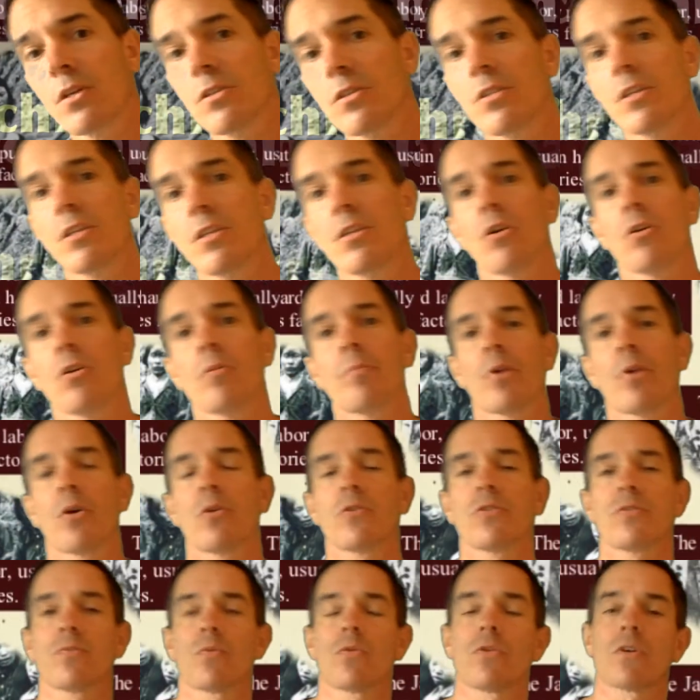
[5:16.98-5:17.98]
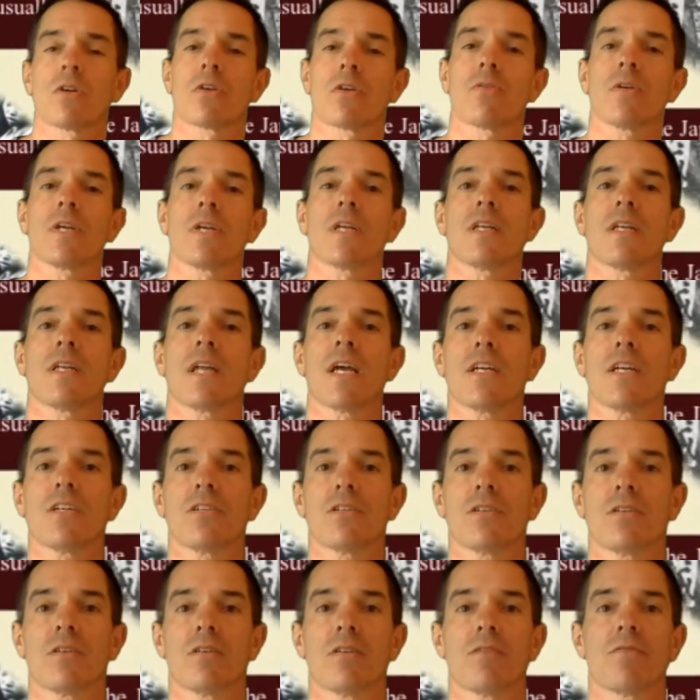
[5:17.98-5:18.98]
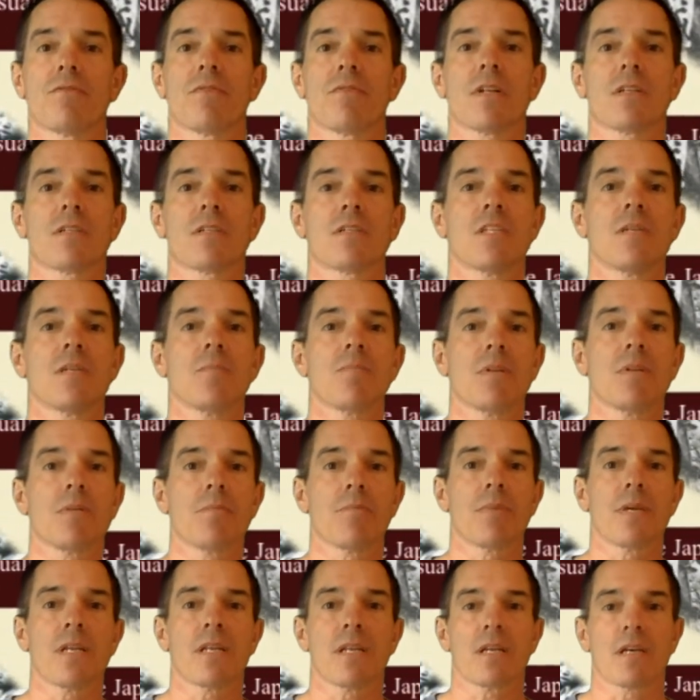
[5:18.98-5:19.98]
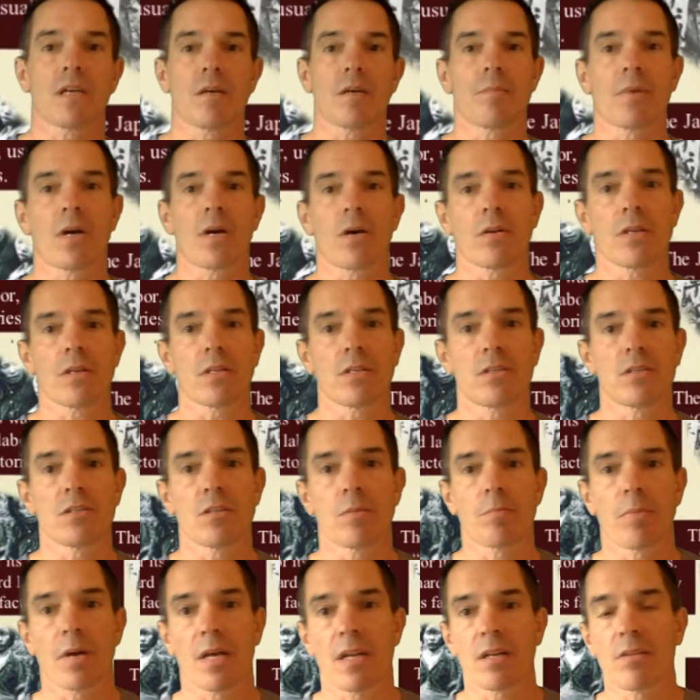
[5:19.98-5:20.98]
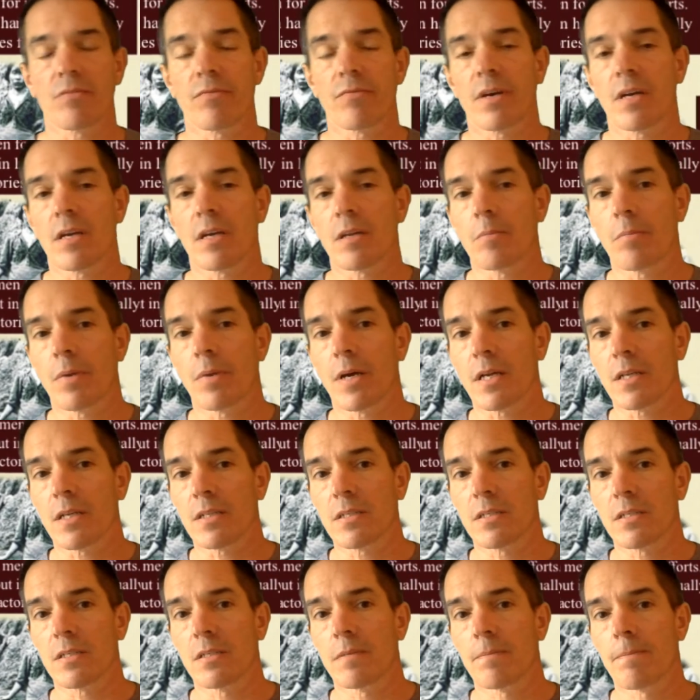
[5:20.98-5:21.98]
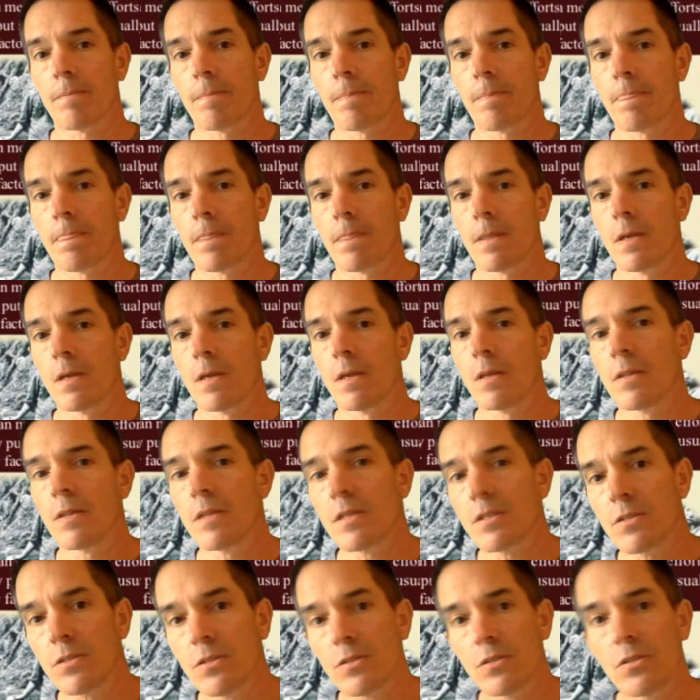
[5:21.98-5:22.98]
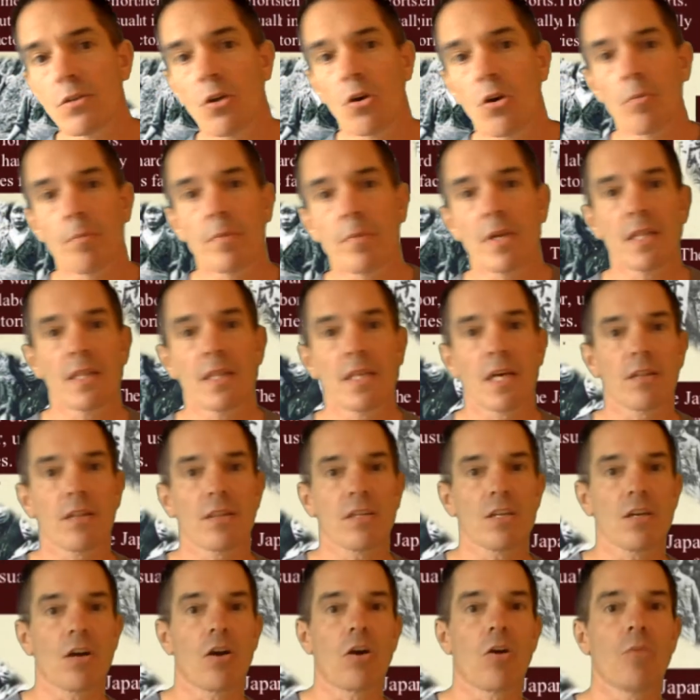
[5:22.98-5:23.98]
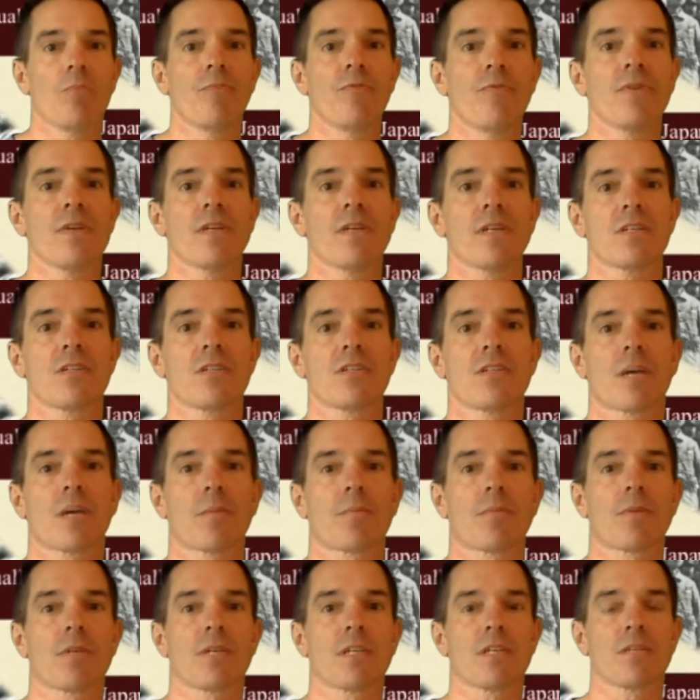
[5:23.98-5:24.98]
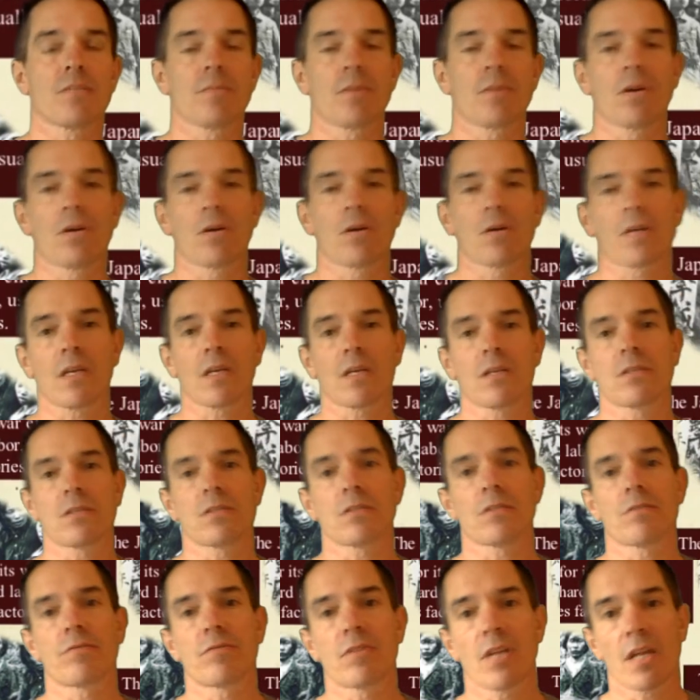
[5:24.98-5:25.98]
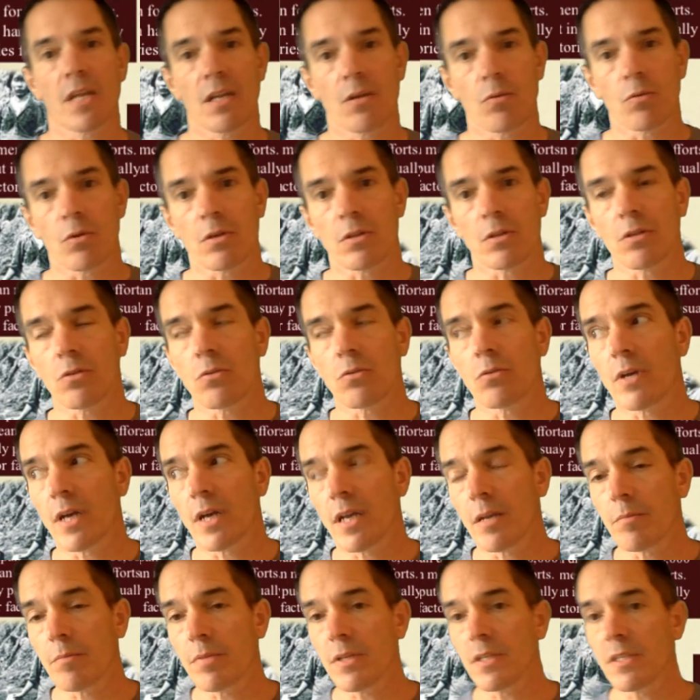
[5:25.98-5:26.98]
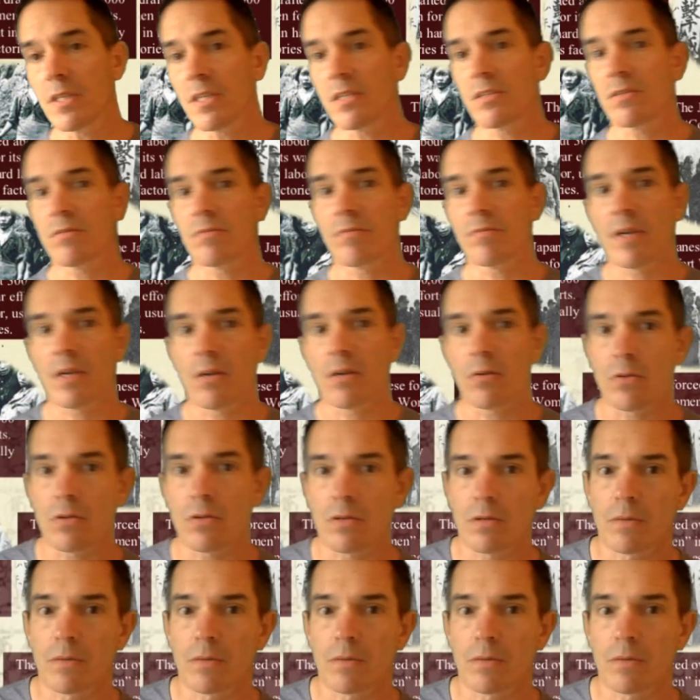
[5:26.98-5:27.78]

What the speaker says: the young post-war Korean nation felt deeply bitter about its Japanified past, this does not mean that the obvious Japanese markings of Taekwondo can be disavowed.